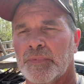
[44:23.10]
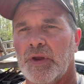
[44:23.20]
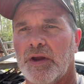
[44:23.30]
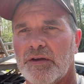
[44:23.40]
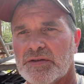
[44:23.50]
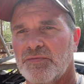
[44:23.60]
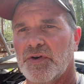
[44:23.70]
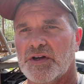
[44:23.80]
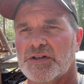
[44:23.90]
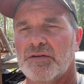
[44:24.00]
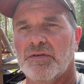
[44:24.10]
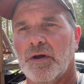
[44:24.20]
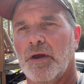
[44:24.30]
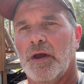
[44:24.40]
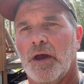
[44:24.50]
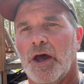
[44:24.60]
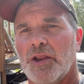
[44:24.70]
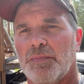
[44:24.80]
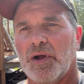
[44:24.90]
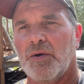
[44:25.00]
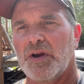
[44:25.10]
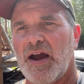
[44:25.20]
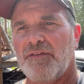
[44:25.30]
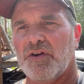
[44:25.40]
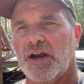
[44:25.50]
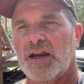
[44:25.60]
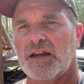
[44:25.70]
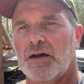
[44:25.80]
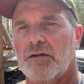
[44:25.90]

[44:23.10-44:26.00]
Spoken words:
give you some footage of the plot one after I get it all